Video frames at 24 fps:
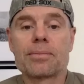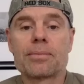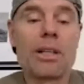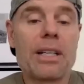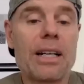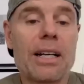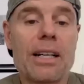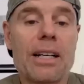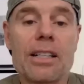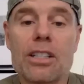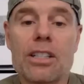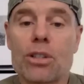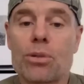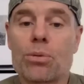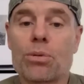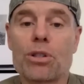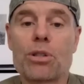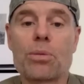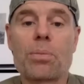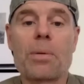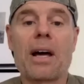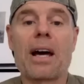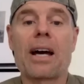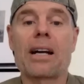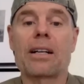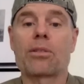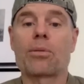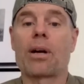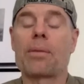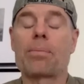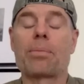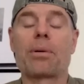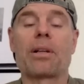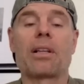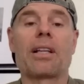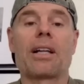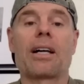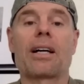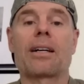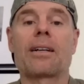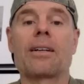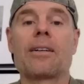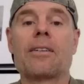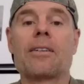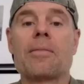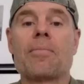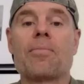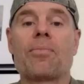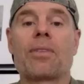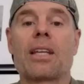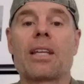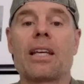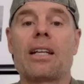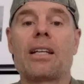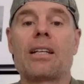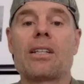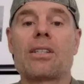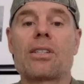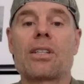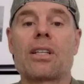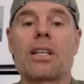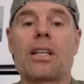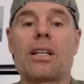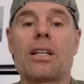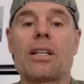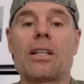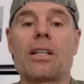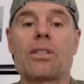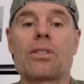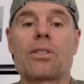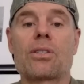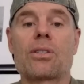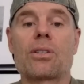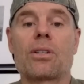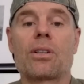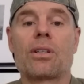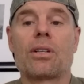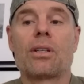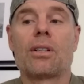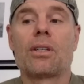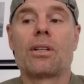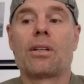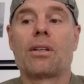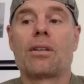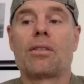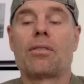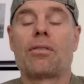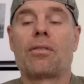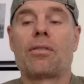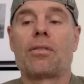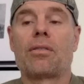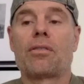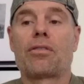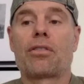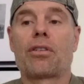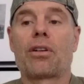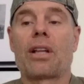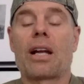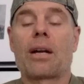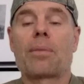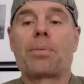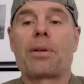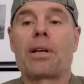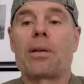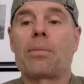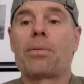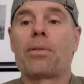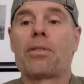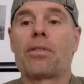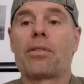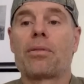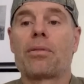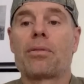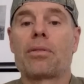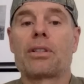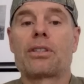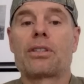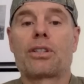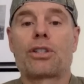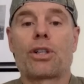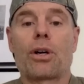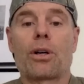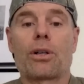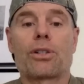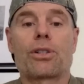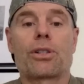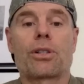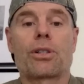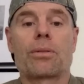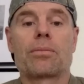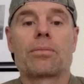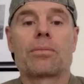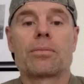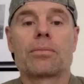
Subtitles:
I don't mean any disrespect, right? But like it is for a lot of people, it's church.